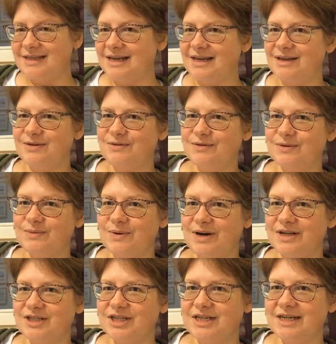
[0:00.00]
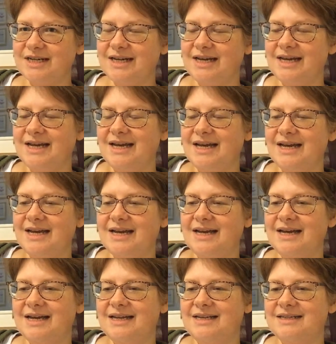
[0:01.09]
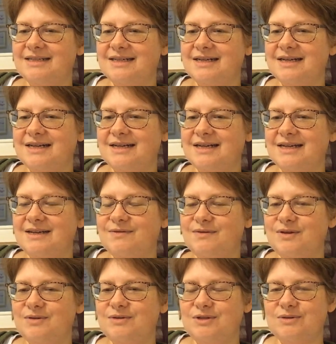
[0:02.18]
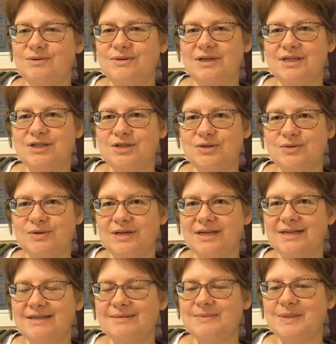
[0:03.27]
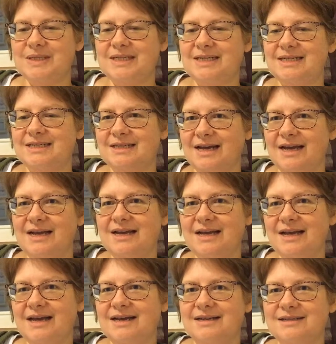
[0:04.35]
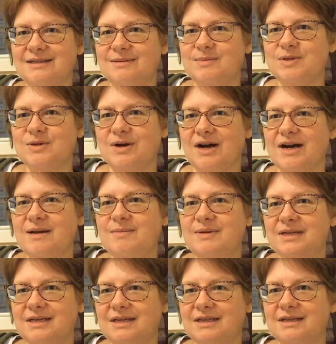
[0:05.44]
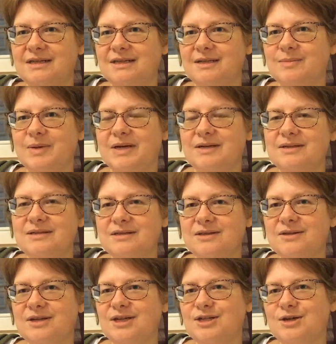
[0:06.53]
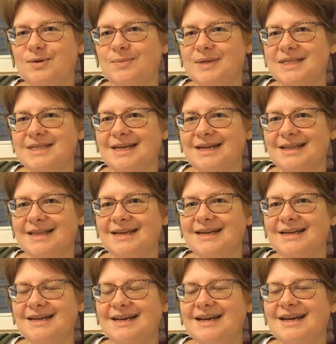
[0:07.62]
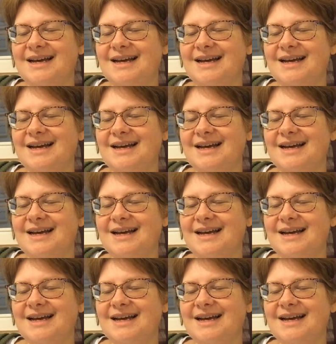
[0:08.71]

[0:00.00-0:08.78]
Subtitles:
Thank you for watching. And if you do enjoy it, please like and subscribe and hit the little bell so that you don't miss anything.